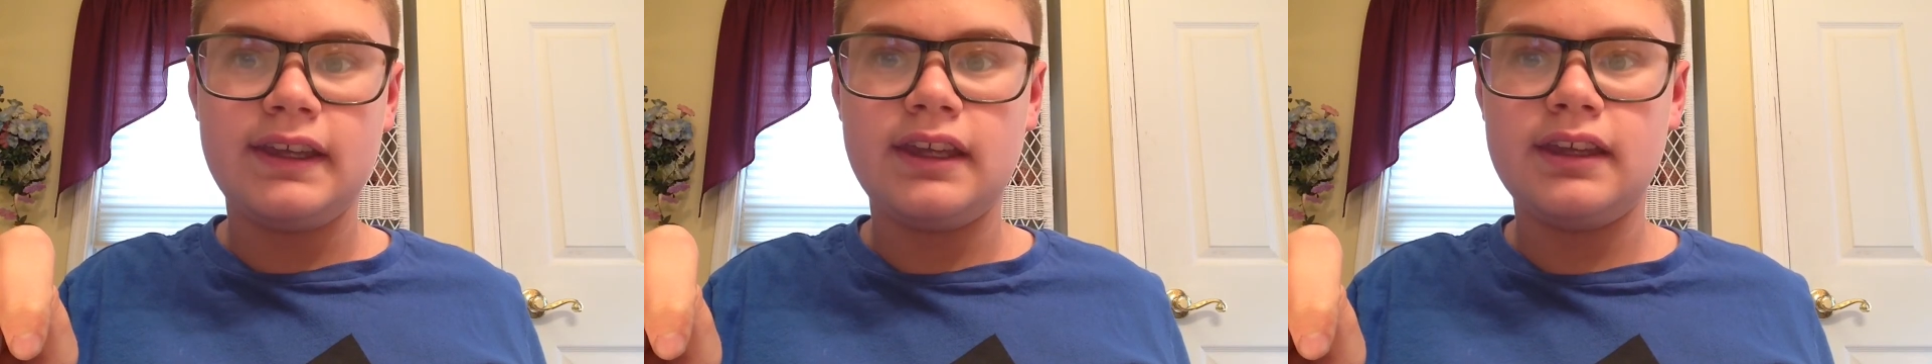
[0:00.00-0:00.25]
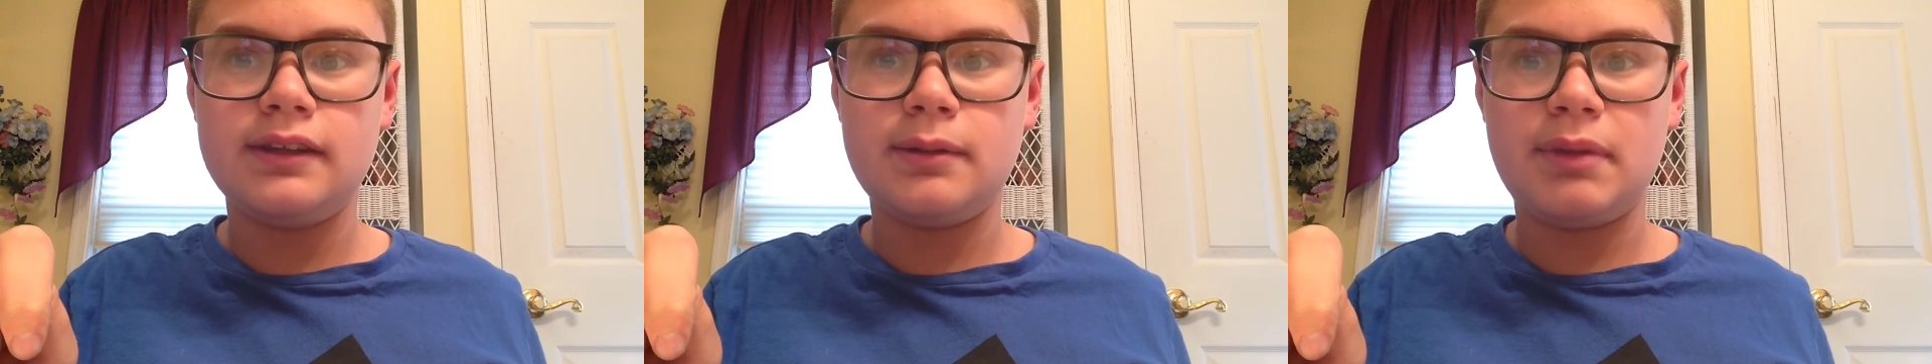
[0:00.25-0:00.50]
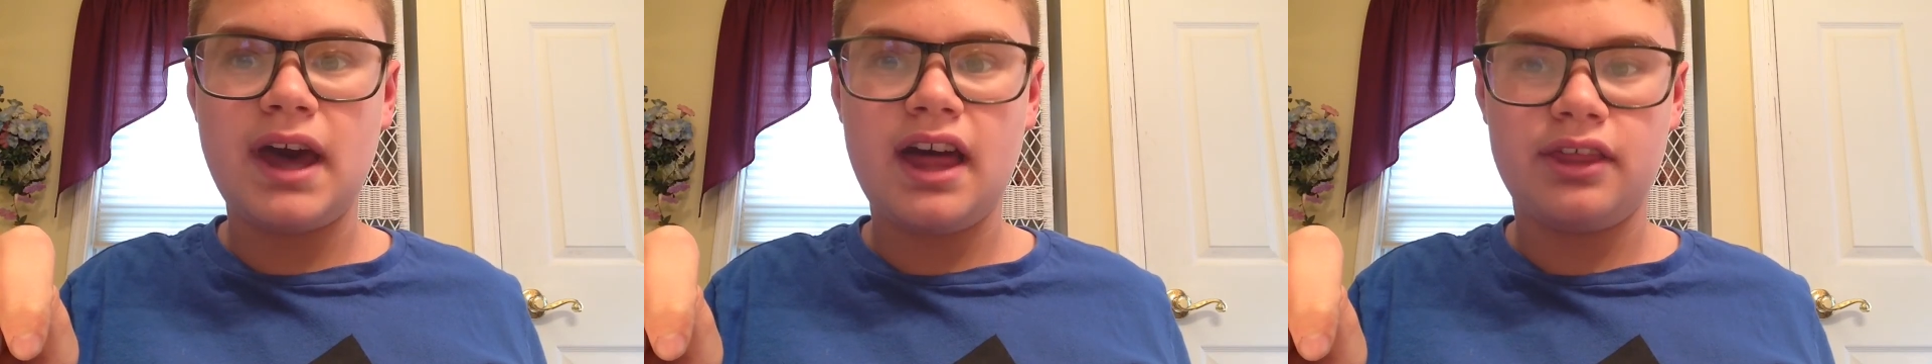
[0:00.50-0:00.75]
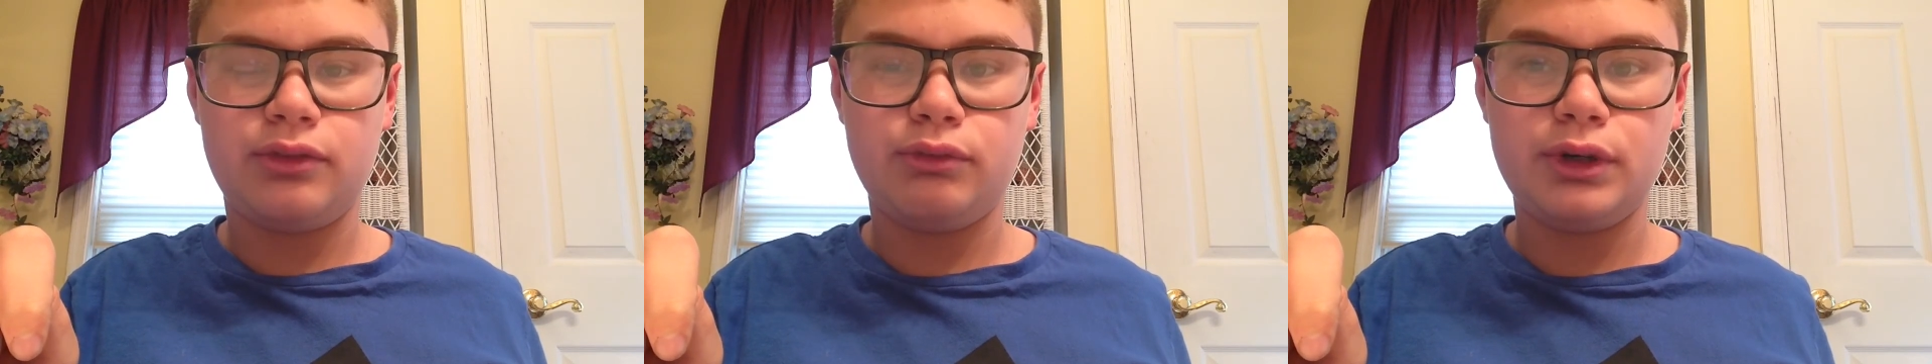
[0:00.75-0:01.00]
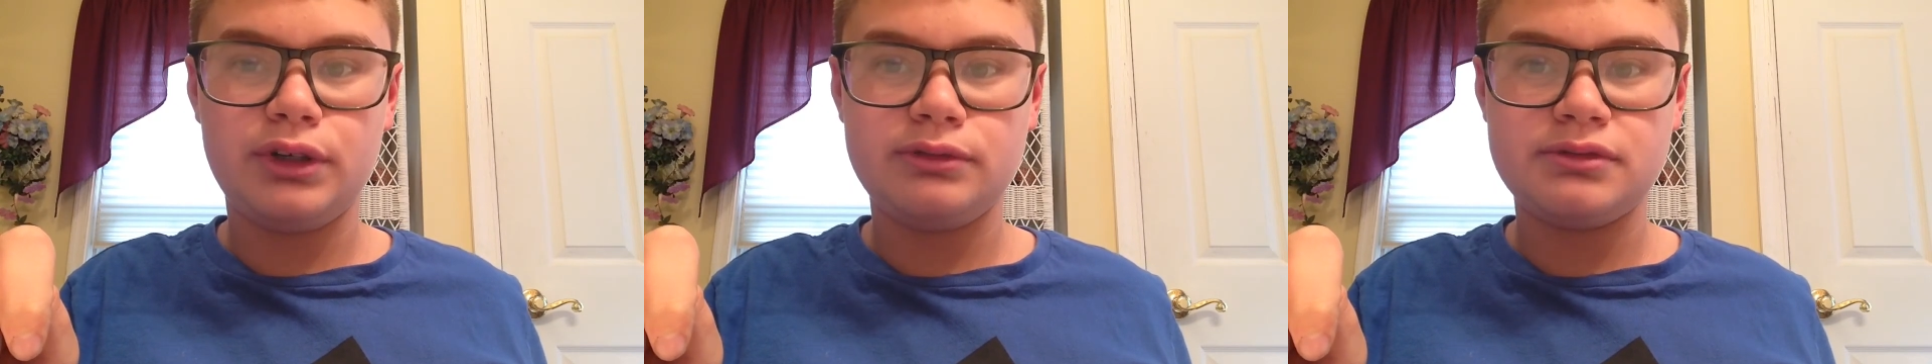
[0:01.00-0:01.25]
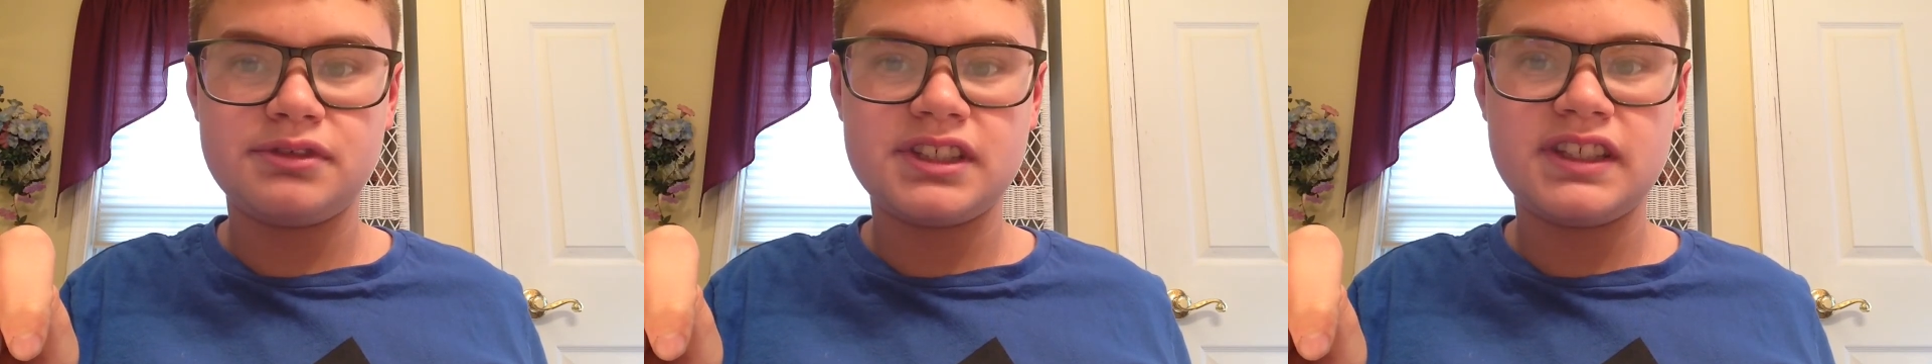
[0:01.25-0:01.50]
in the
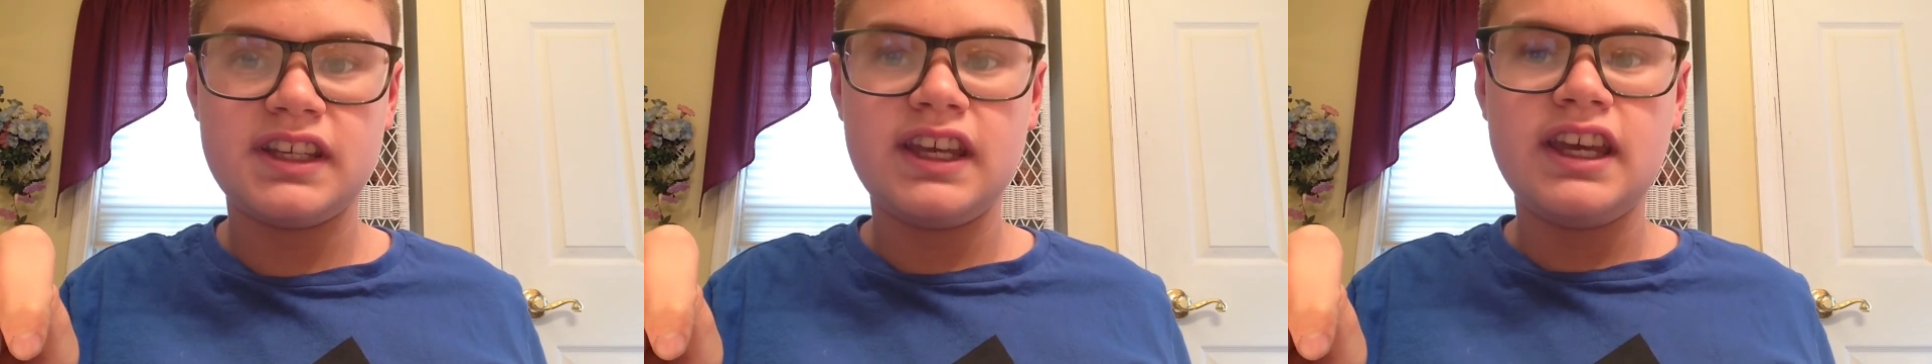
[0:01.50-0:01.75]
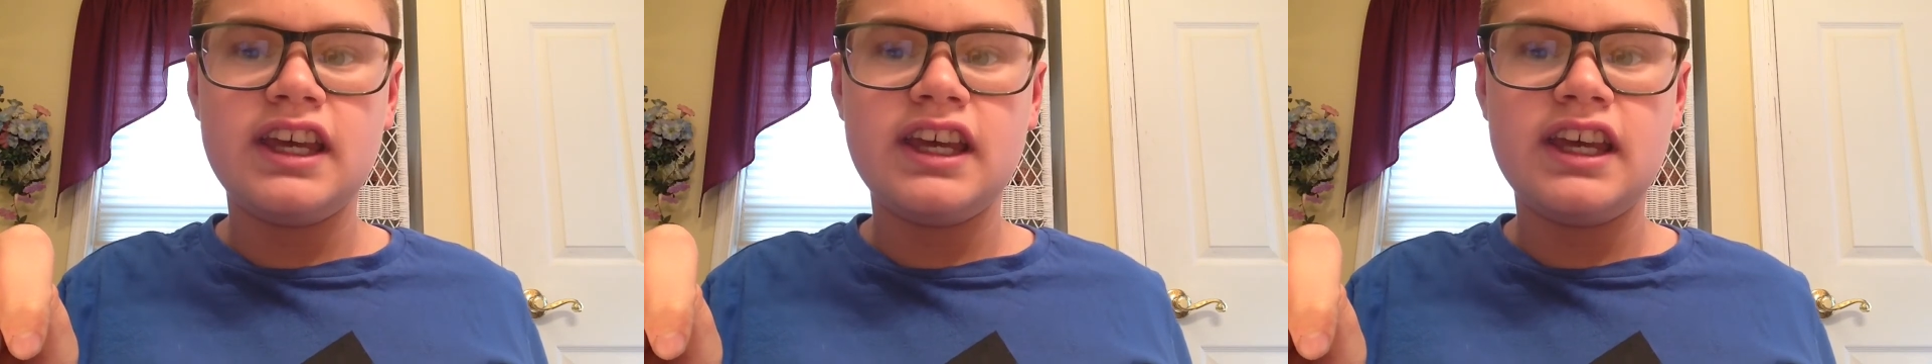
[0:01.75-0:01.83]
bathrooms.